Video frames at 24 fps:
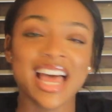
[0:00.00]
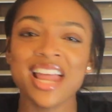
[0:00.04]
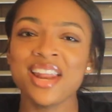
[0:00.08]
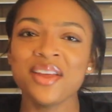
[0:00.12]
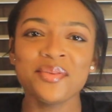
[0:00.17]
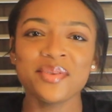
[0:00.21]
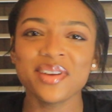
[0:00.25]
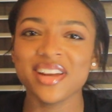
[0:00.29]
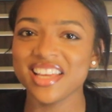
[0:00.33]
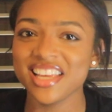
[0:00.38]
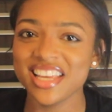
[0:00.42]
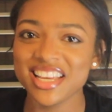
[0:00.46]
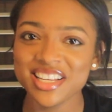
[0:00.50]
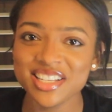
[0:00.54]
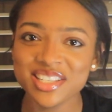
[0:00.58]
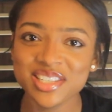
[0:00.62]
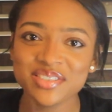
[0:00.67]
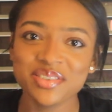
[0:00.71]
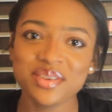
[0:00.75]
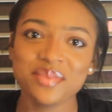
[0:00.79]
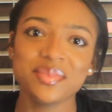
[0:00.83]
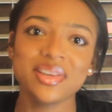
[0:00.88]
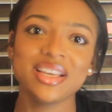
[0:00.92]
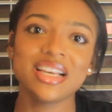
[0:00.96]
I didn't want to
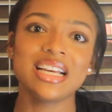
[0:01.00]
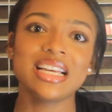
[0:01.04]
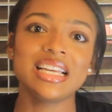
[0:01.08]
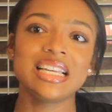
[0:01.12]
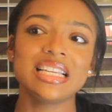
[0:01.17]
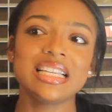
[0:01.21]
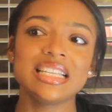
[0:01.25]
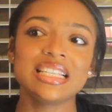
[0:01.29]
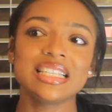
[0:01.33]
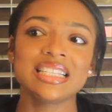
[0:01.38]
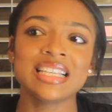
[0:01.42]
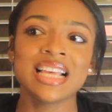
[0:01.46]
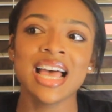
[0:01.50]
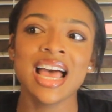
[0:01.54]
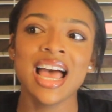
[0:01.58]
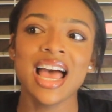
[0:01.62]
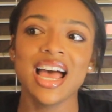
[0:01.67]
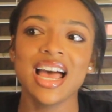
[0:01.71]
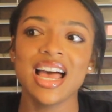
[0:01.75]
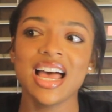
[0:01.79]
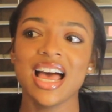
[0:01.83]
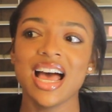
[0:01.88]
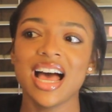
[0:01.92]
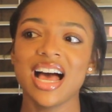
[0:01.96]
answer it because
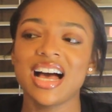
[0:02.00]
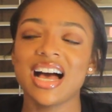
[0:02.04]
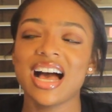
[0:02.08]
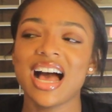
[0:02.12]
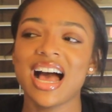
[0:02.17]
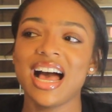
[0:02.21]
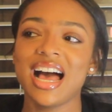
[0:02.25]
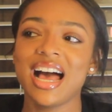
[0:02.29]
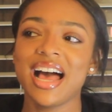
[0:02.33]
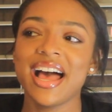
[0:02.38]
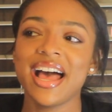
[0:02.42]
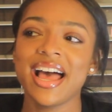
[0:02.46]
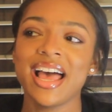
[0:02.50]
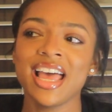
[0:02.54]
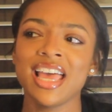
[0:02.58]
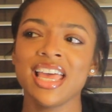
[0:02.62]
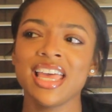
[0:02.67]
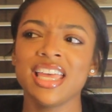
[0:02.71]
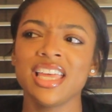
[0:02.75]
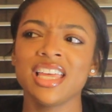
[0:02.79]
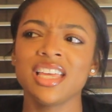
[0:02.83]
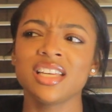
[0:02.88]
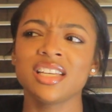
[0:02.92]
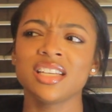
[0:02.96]

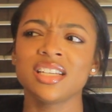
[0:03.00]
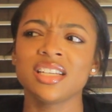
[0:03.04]
I